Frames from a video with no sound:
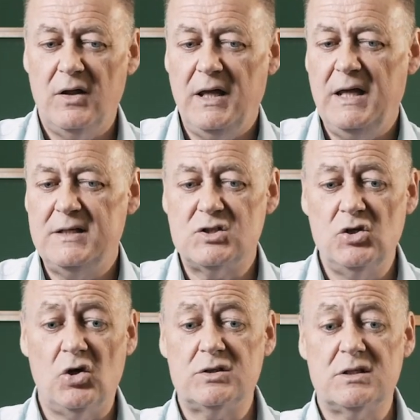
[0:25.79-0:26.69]
it's
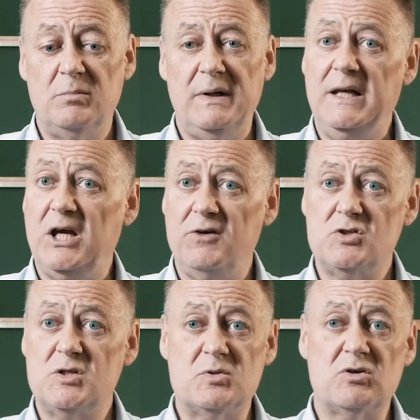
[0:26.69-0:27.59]
not completely
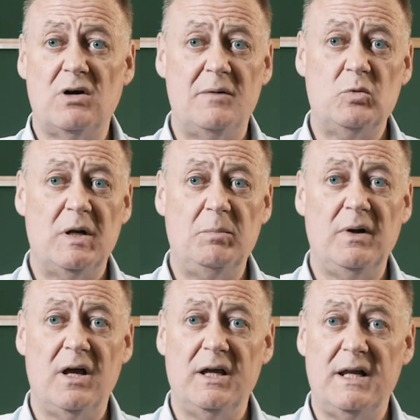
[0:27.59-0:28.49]
oversubscribed when
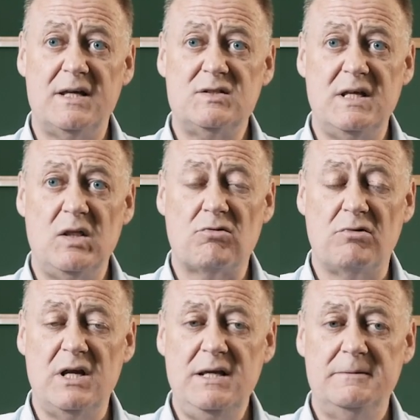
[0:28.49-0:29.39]
applying at
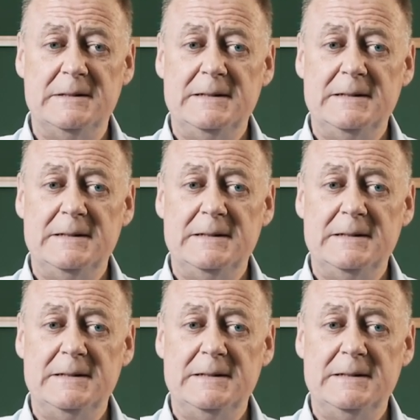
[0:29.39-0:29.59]
ST3.